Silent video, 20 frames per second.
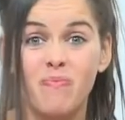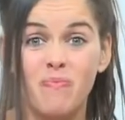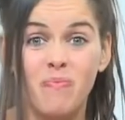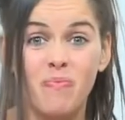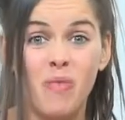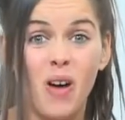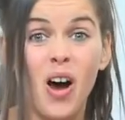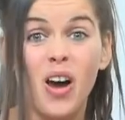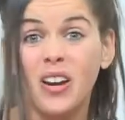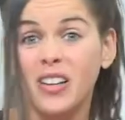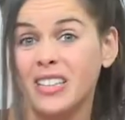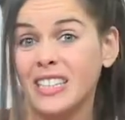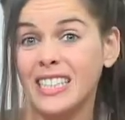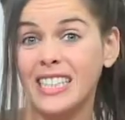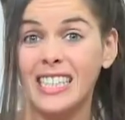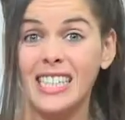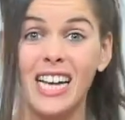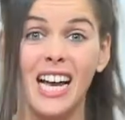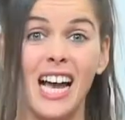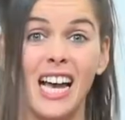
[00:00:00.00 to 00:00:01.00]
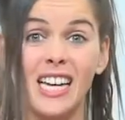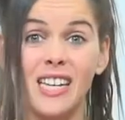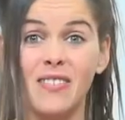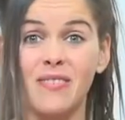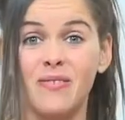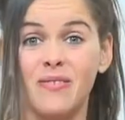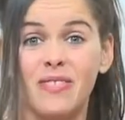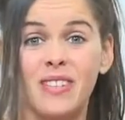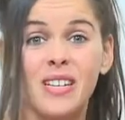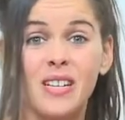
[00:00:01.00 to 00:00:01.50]
bodily kind
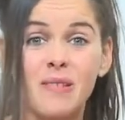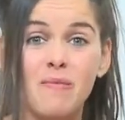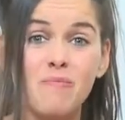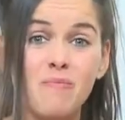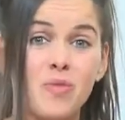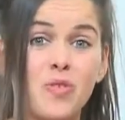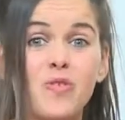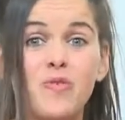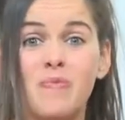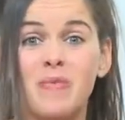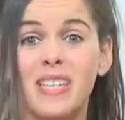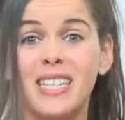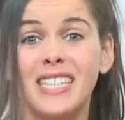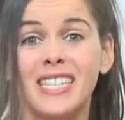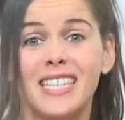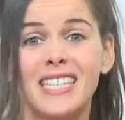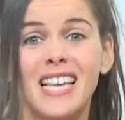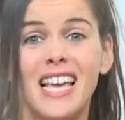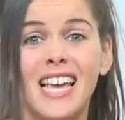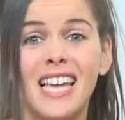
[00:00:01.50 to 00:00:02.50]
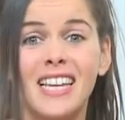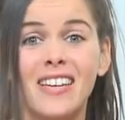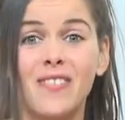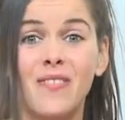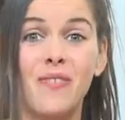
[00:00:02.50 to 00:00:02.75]
of movements and